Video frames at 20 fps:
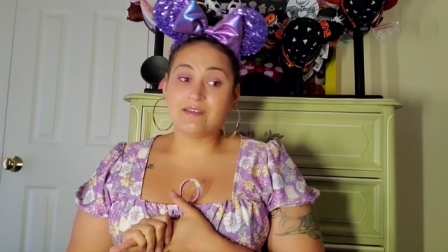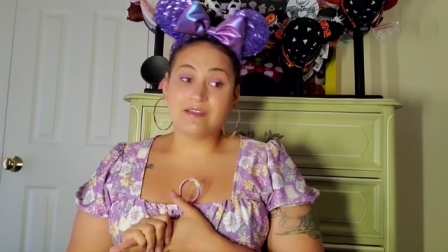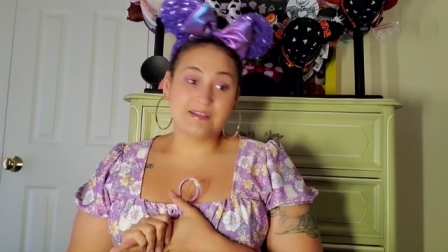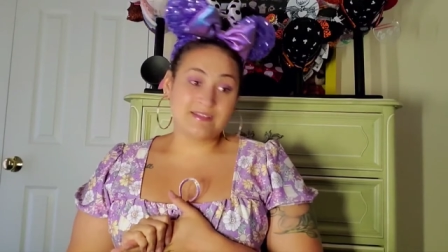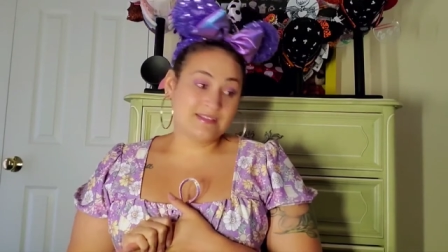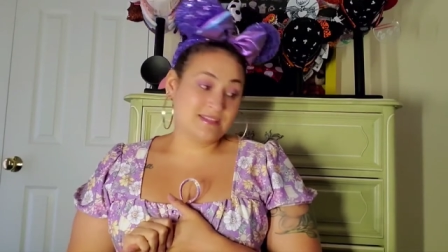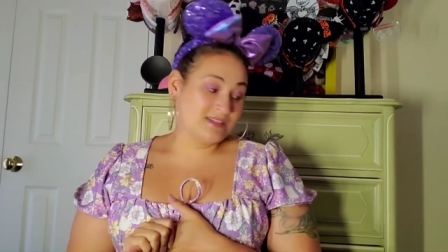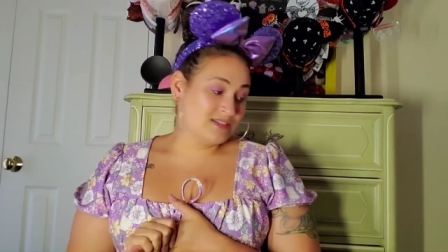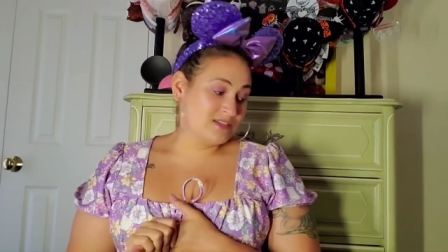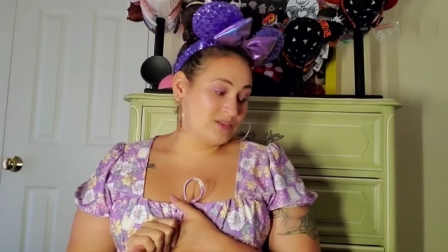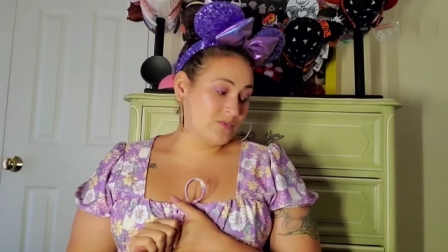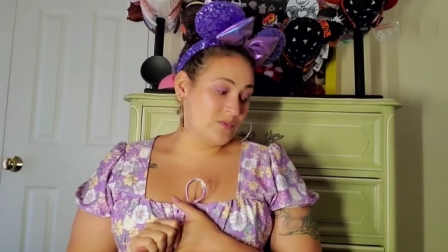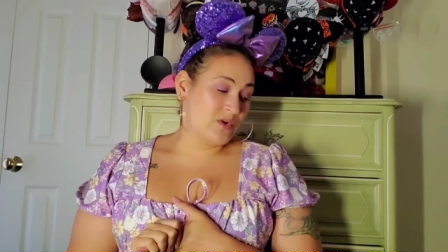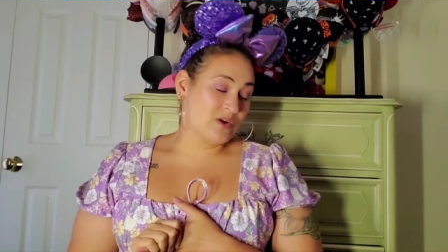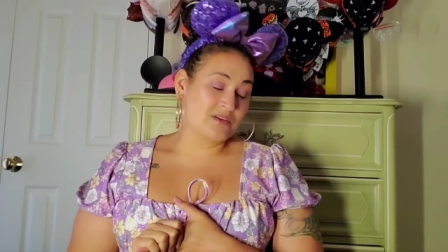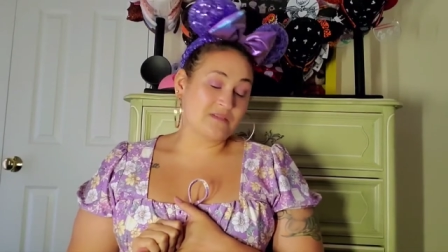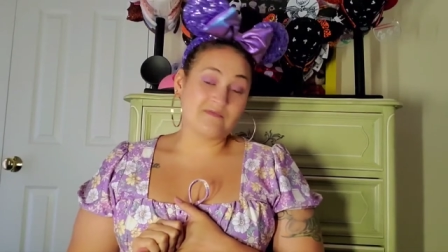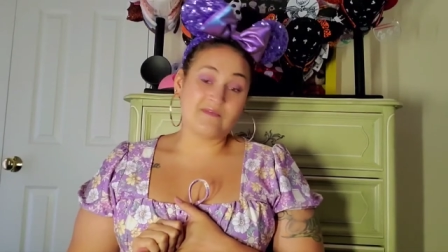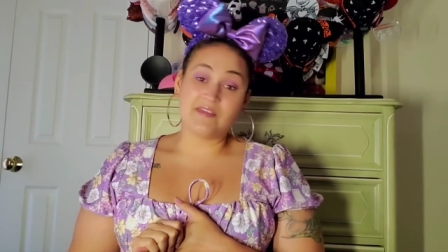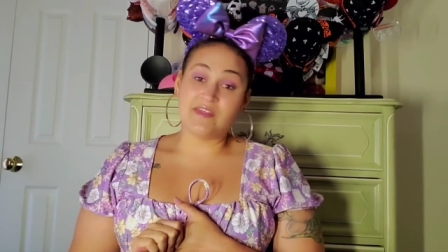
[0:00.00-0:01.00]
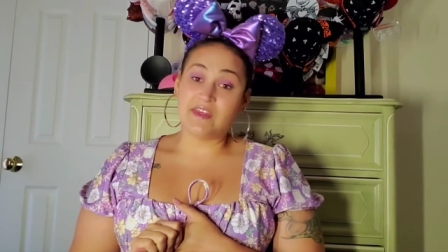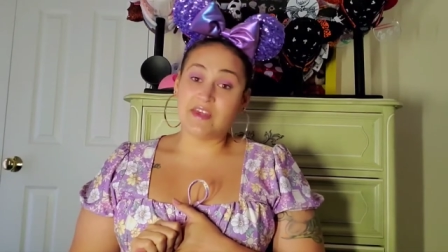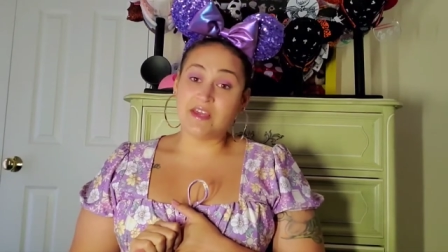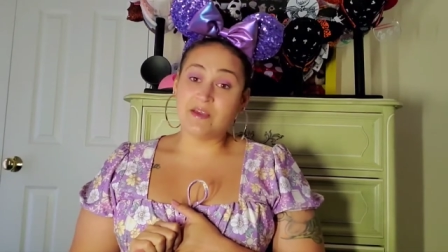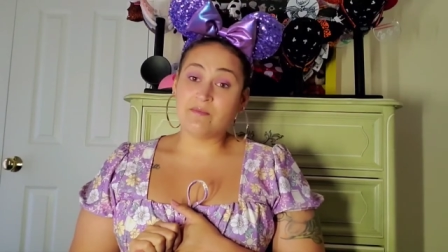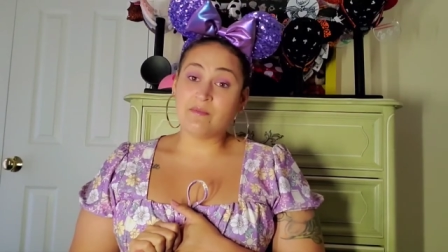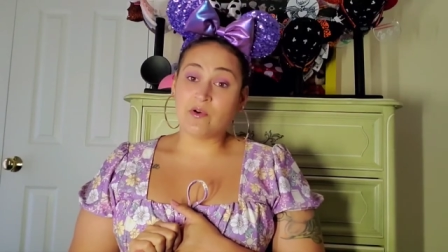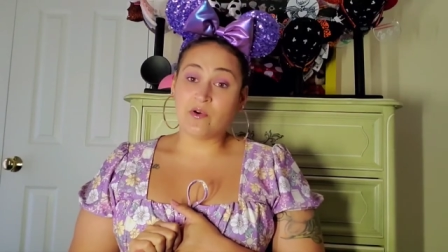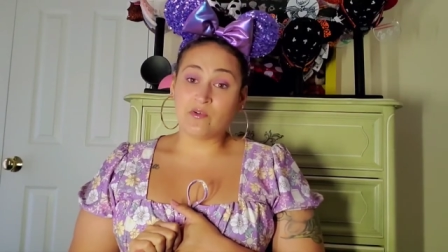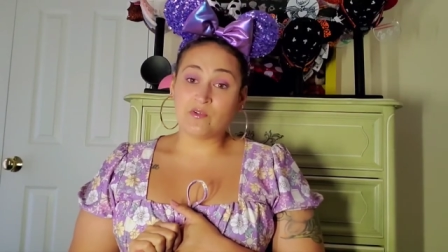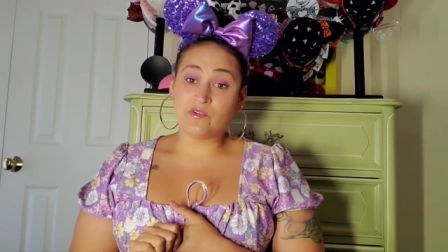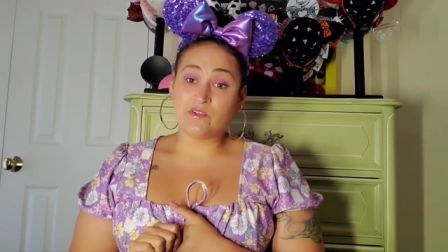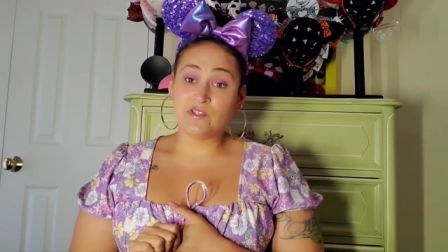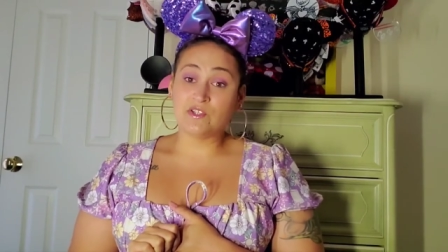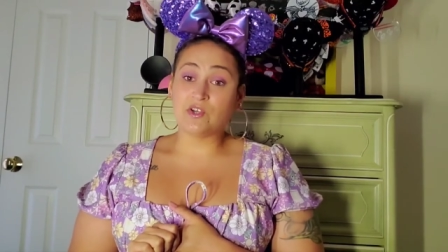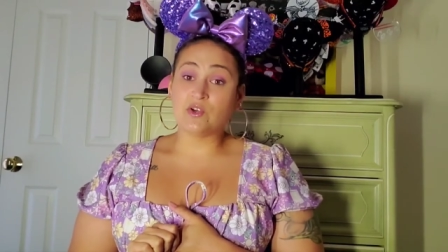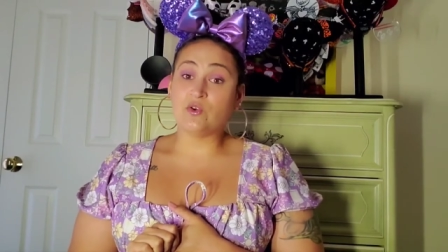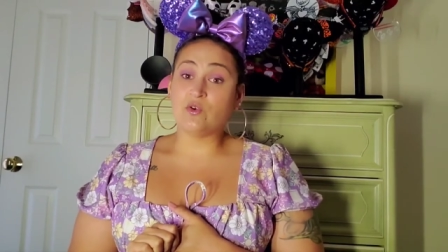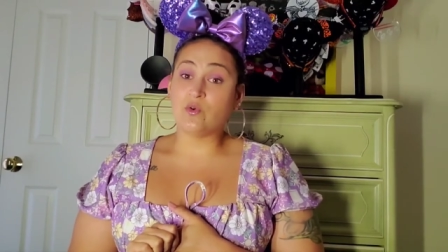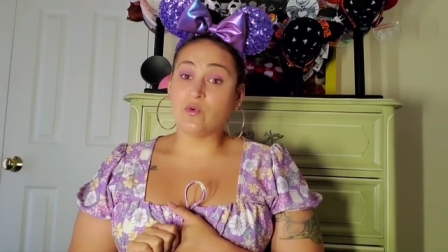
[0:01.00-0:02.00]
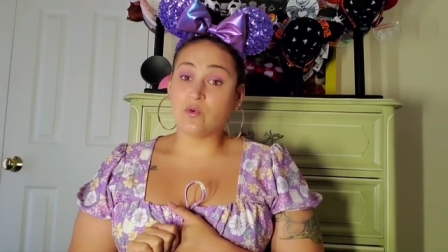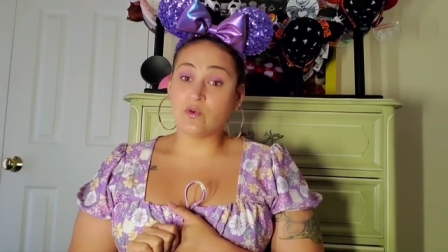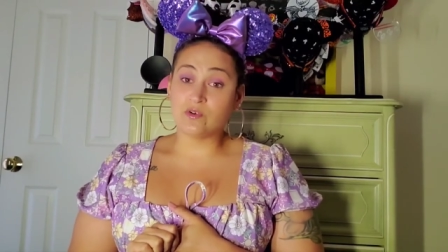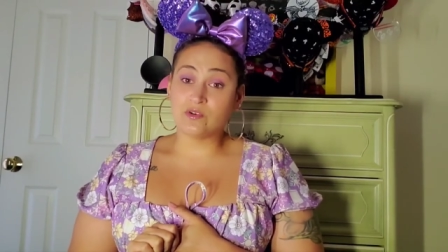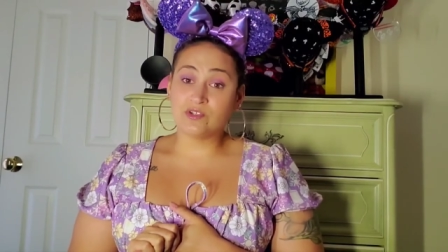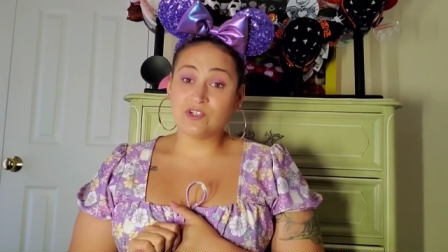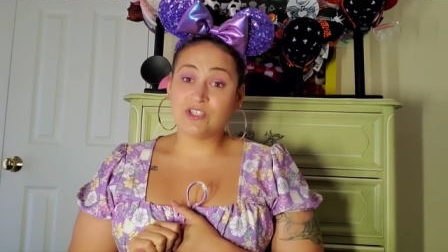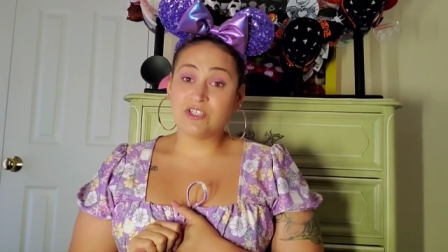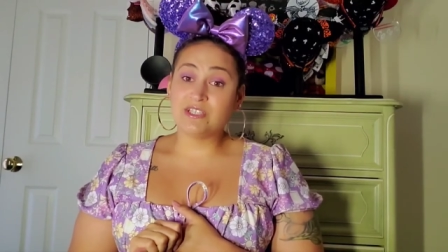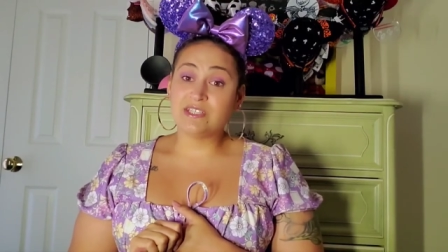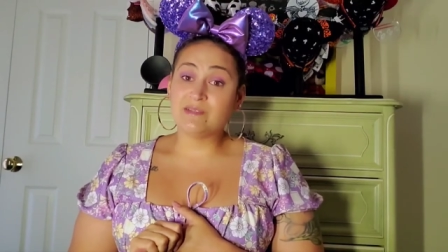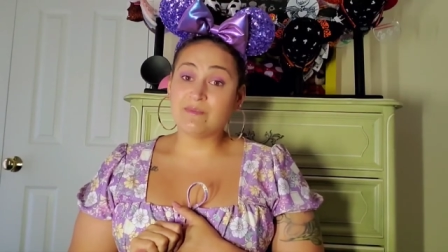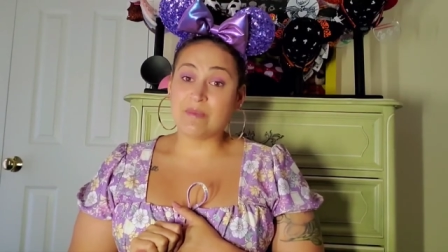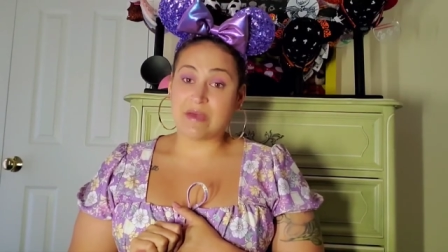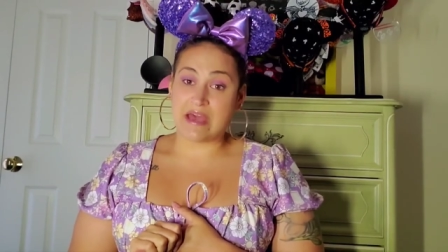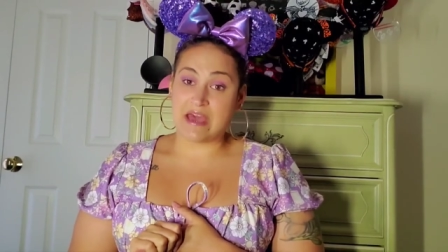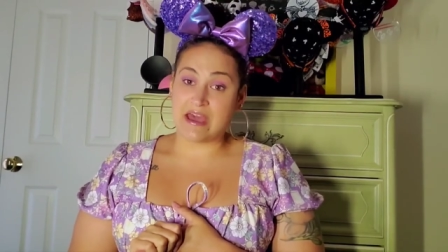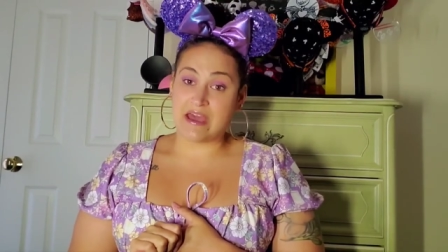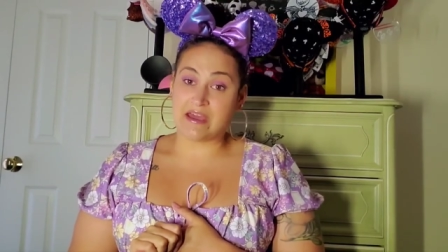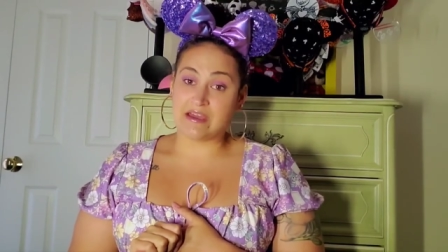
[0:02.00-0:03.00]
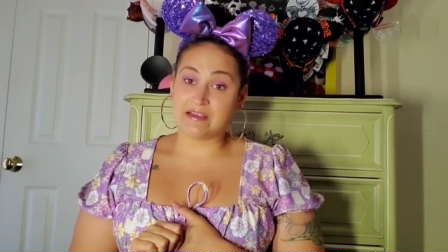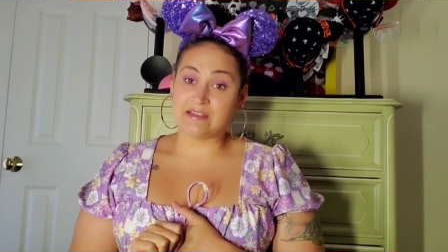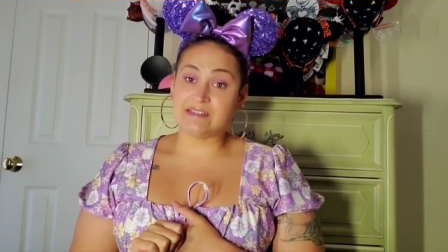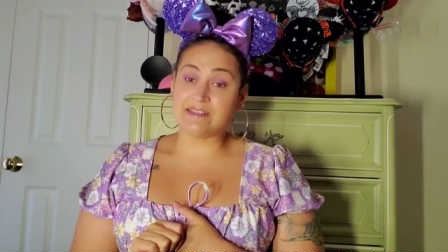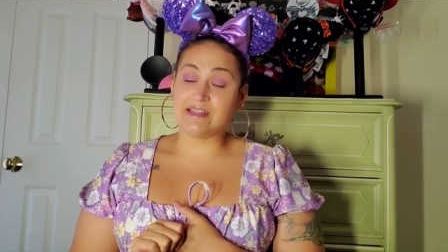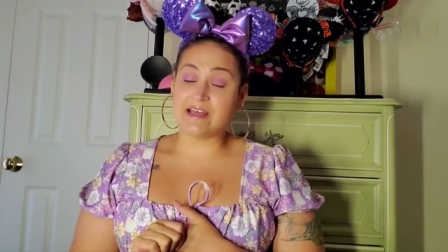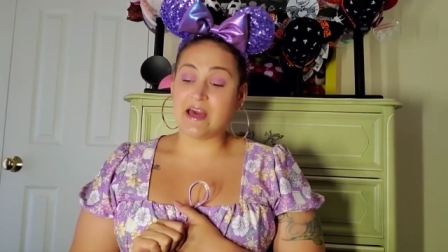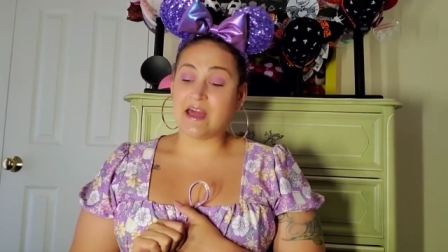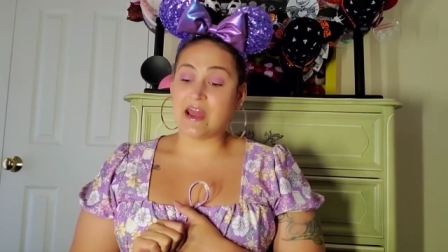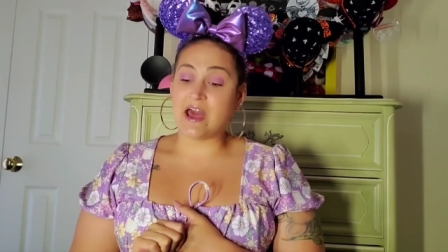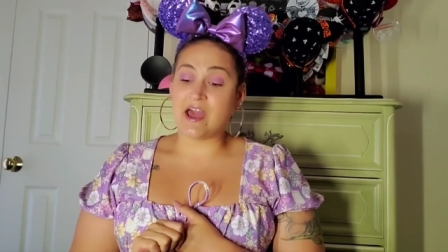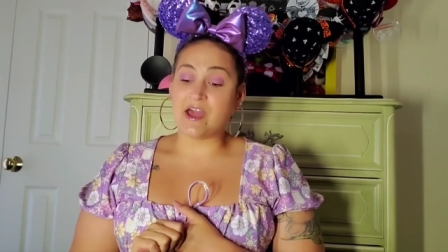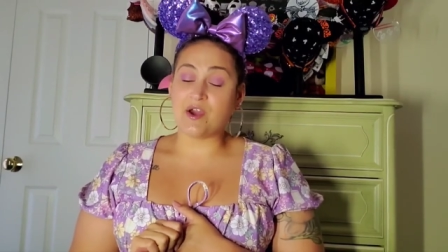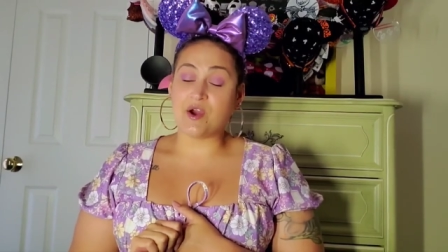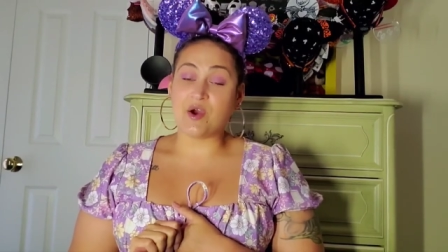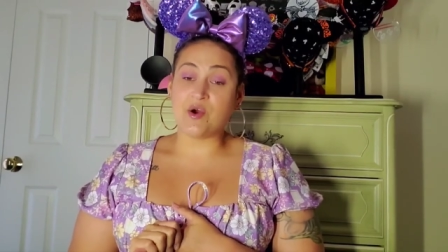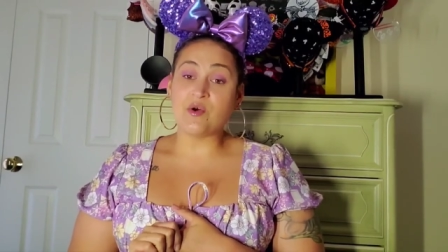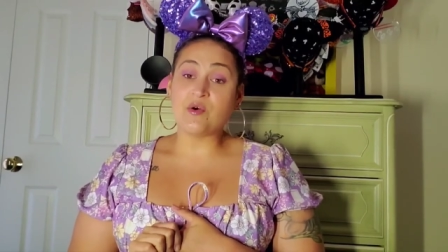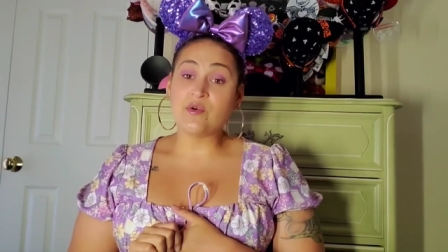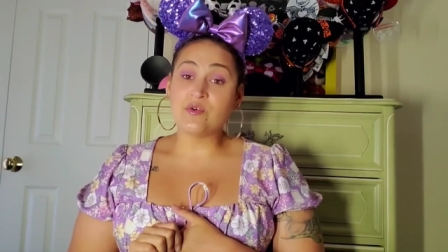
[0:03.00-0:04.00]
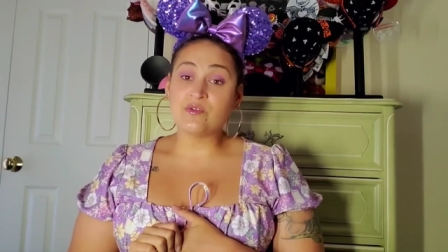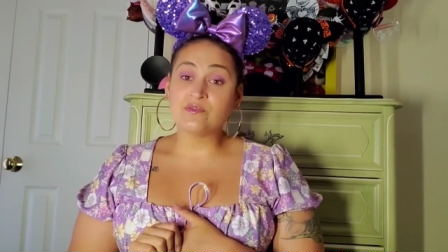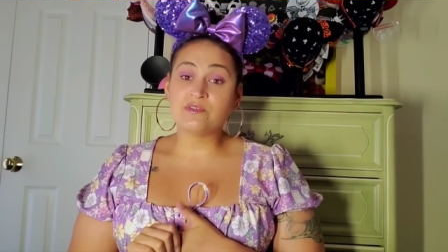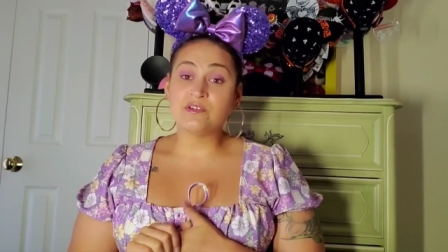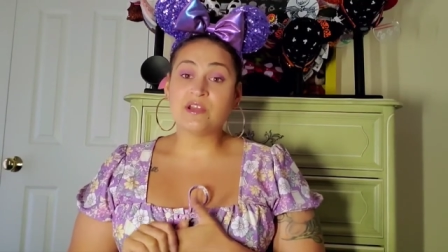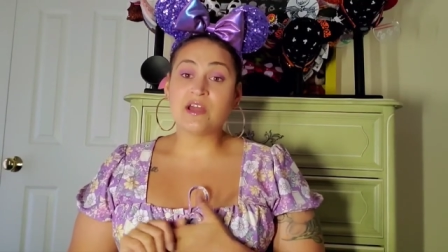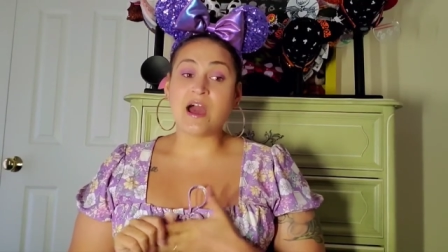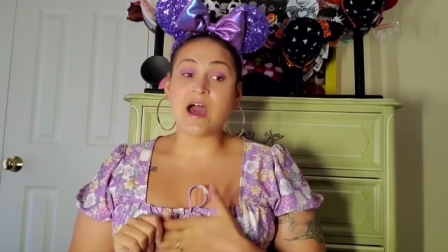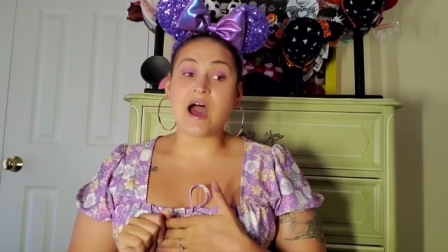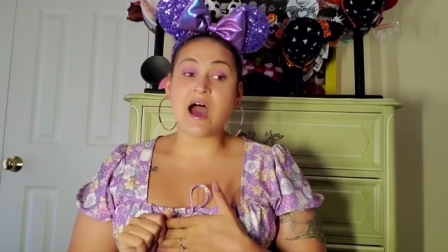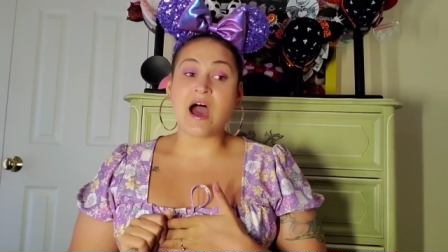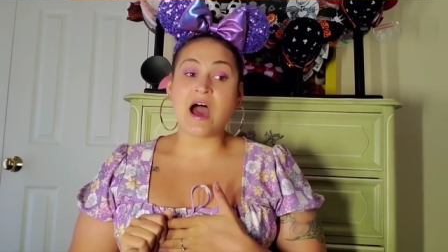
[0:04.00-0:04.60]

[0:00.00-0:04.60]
this is one of the most gorgeous bags that I own.